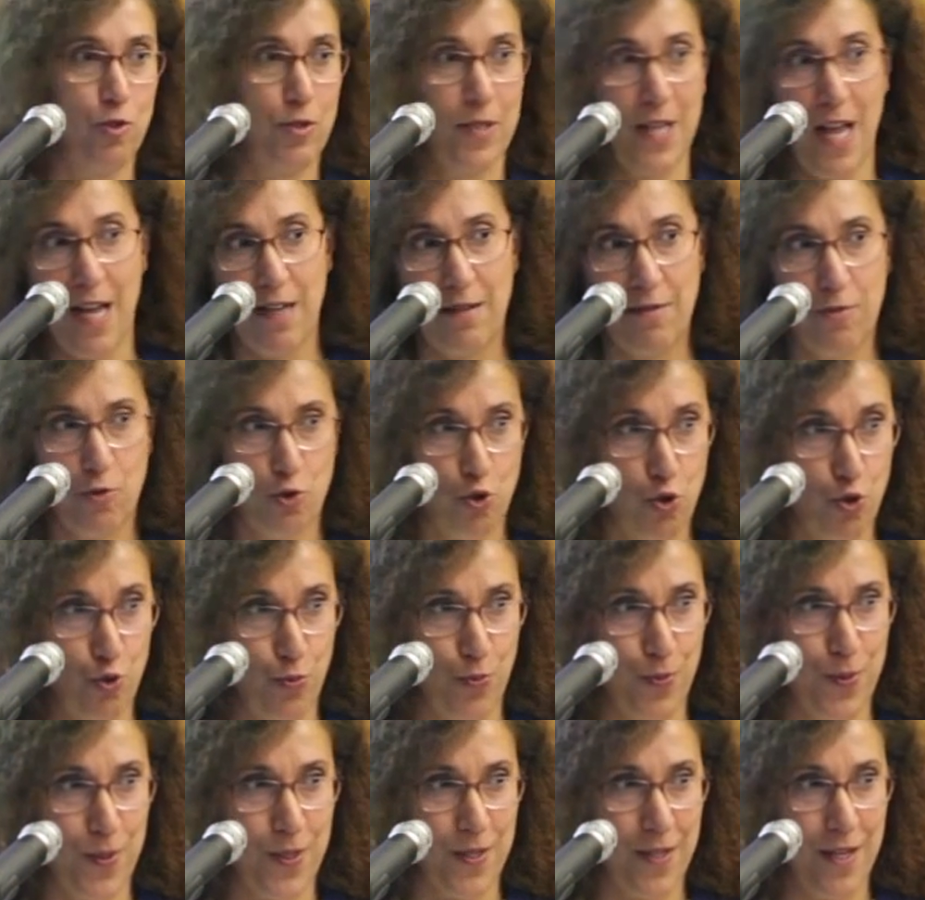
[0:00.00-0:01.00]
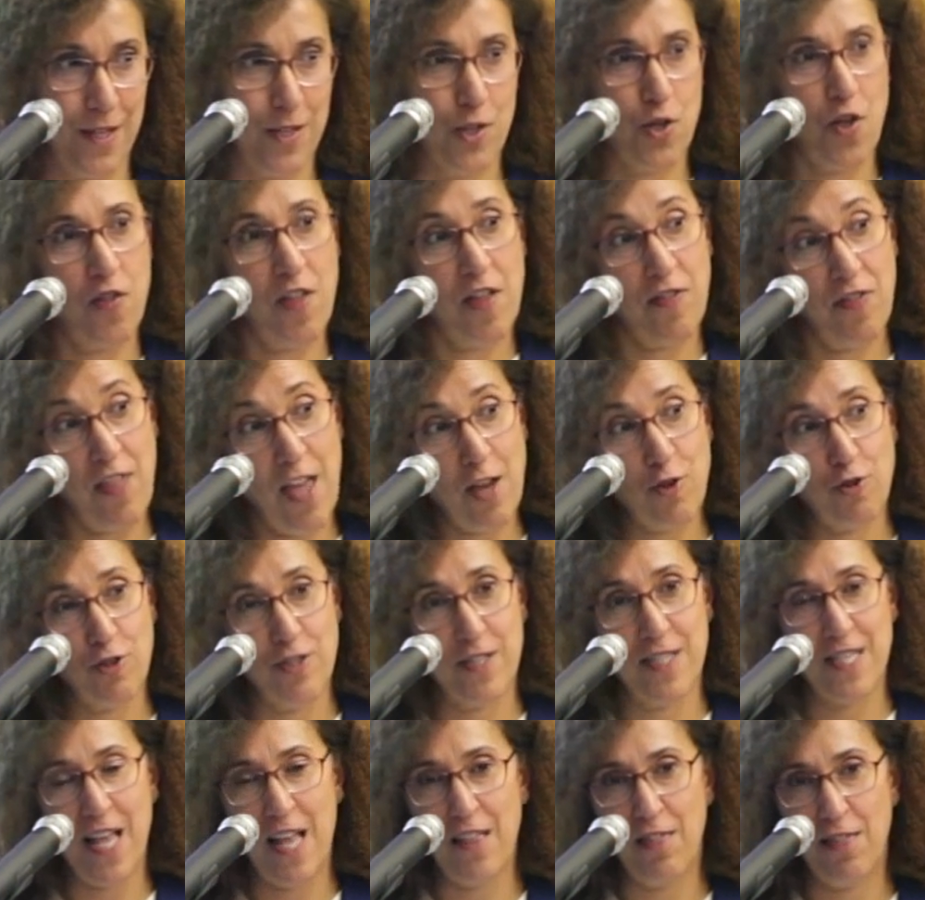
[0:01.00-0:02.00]
send troops so that they
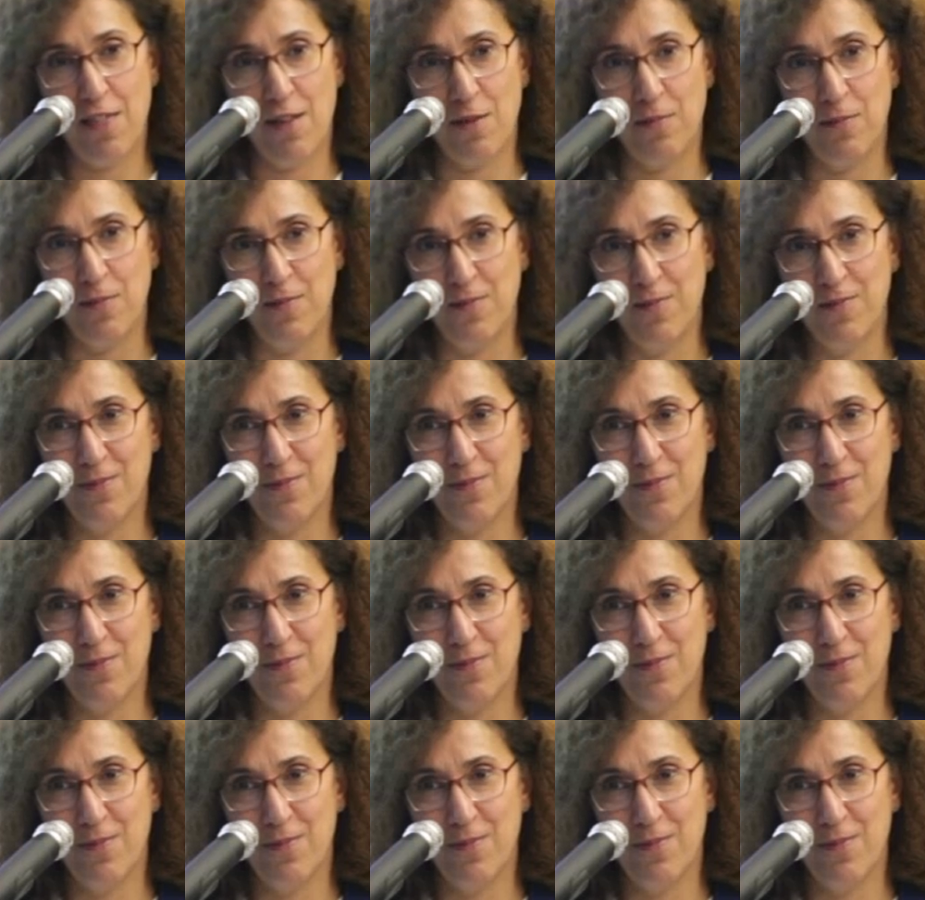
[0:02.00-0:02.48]
could send them